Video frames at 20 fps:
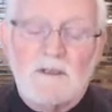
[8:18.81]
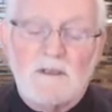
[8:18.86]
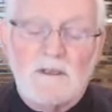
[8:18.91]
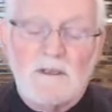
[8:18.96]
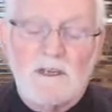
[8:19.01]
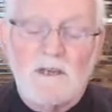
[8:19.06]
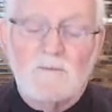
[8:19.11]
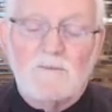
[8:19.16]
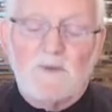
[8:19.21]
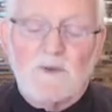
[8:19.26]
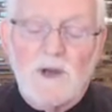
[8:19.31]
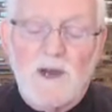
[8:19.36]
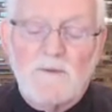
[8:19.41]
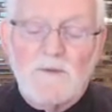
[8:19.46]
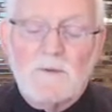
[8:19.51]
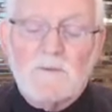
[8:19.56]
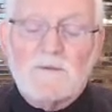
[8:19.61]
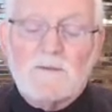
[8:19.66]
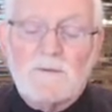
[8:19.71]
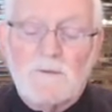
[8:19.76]
in
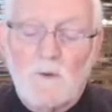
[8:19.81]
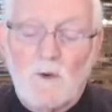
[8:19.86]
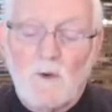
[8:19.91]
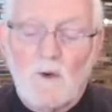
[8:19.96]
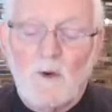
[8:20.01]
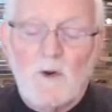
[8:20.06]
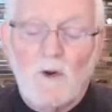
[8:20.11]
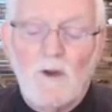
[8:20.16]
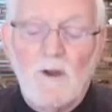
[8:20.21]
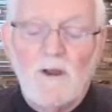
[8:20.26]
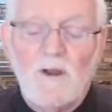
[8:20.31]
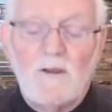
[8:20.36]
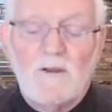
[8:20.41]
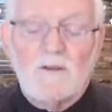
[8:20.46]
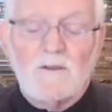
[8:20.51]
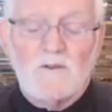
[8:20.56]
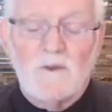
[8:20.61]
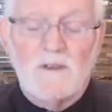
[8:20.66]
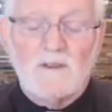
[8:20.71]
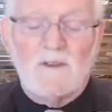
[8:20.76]
Proverbs 4
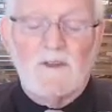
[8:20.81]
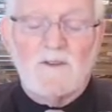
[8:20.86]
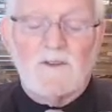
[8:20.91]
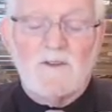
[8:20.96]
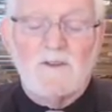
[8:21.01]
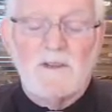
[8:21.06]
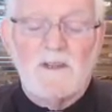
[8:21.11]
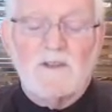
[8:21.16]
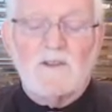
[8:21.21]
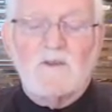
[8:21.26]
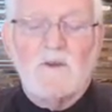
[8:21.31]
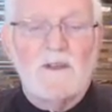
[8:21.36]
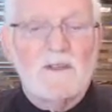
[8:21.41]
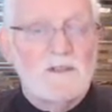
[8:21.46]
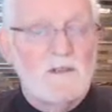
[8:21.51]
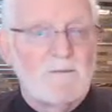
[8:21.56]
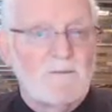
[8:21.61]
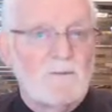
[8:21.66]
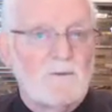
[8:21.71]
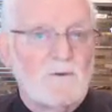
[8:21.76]
23 and
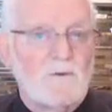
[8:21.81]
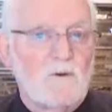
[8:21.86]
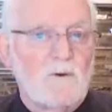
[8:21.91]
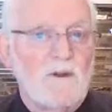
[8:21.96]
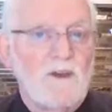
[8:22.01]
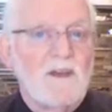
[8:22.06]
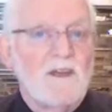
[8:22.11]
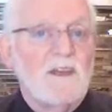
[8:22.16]
24.